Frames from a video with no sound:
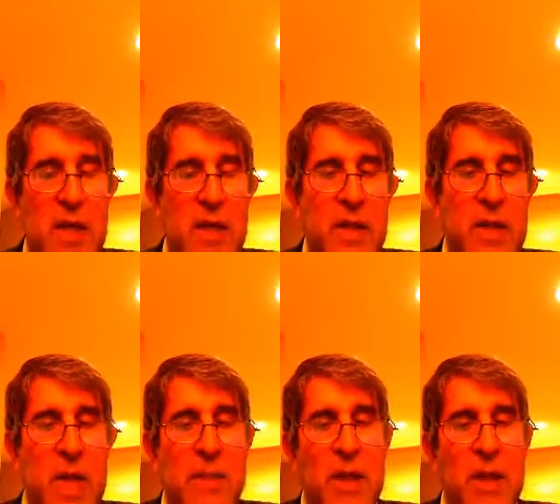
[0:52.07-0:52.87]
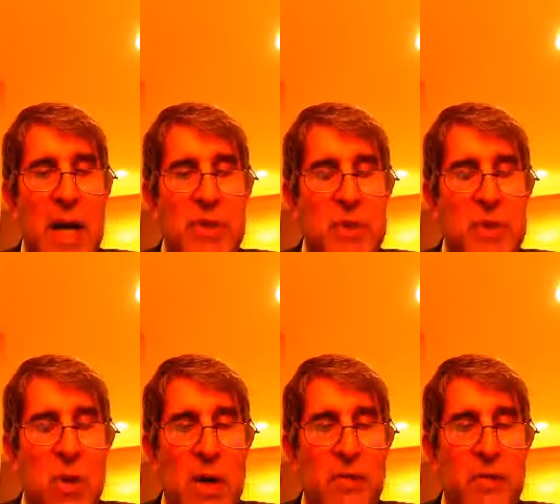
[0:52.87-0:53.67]
Now the anomalops
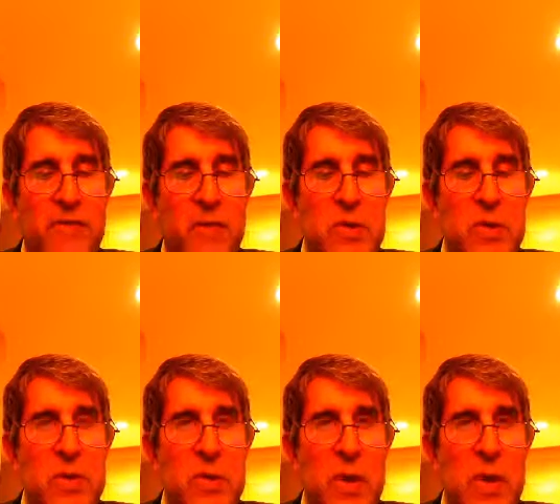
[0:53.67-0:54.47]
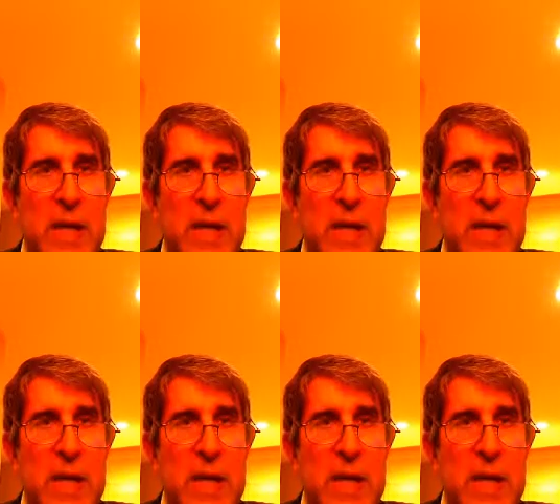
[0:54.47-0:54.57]
are referred to